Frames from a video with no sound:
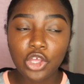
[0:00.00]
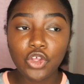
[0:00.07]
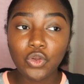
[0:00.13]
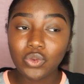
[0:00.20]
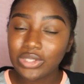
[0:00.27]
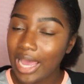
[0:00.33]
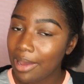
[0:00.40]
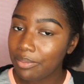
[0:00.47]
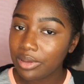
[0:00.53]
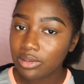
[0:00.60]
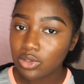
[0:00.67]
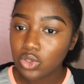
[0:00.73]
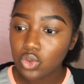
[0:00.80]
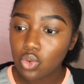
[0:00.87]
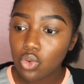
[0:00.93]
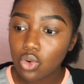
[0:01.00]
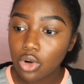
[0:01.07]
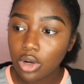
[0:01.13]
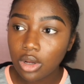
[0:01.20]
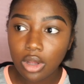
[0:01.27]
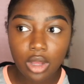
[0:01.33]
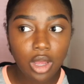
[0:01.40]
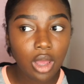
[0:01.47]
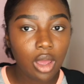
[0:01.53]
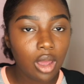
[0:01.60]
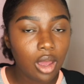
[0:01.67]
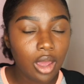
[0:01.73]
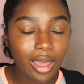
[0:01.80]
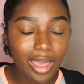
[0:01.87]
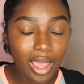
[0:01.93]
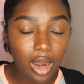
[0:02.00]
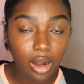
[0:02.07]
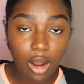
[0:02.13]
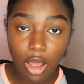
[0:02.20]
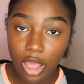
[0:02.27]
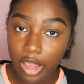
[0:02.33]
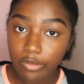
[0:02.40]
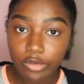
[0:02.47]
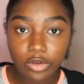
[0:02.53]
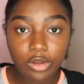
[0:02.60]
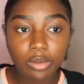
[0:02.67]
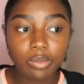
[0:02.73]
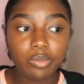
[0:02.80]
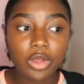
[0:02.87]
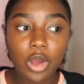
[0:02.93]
You type in the school and every,